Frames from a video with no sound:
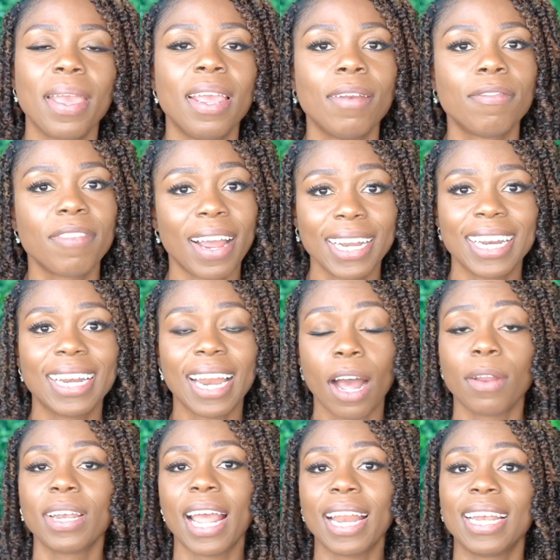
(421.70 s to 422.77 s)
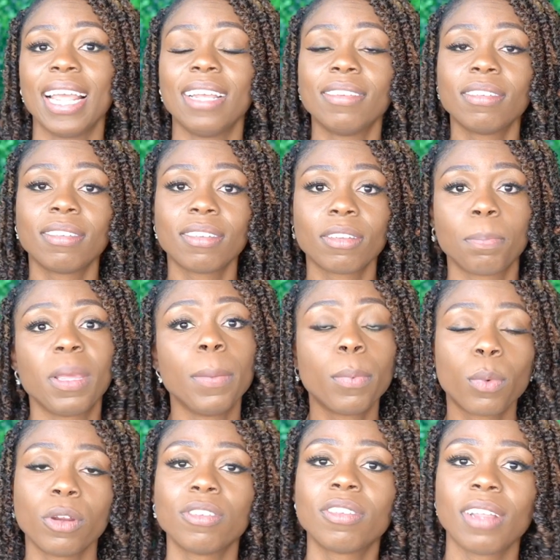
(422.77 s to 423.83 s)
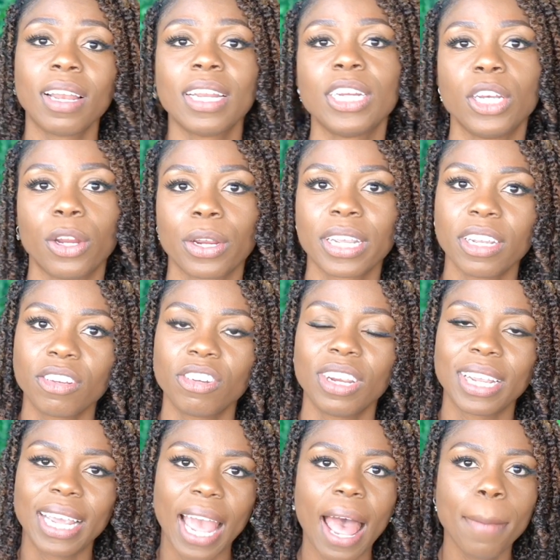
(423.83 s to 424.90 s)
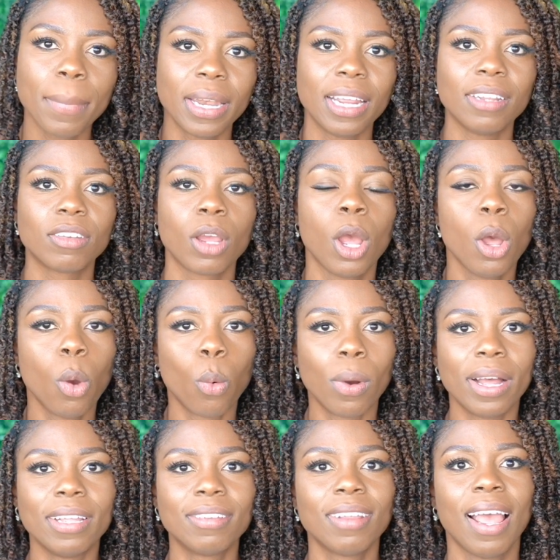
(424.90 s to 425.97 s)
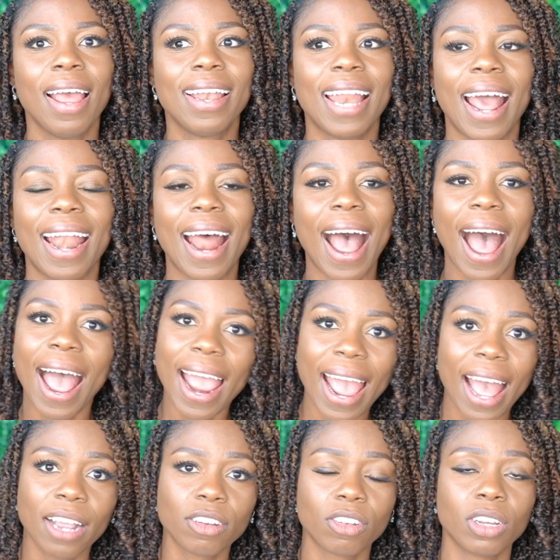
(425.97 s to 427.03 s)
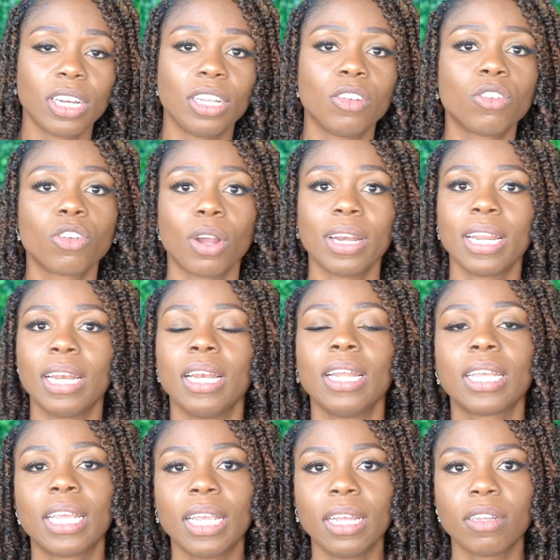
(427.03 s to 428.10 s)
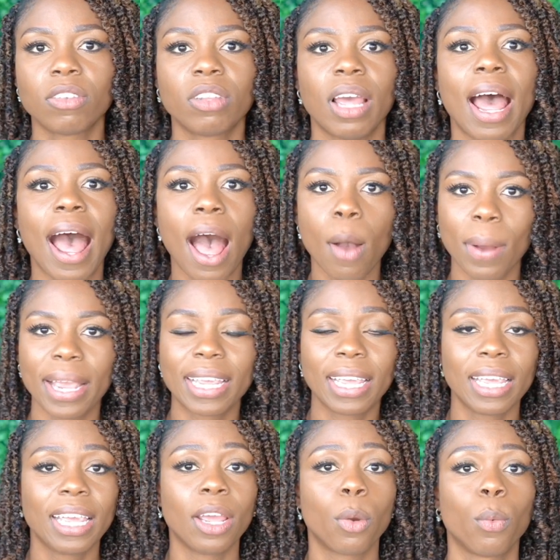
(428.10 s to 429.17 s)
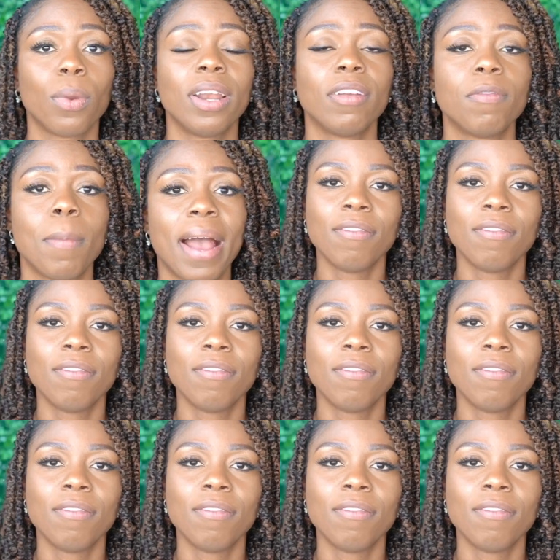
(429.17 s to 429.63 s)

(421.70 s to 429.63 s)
and finding out that people were selling their kitchen cabinets was that I actually started looking into how I can get rid of my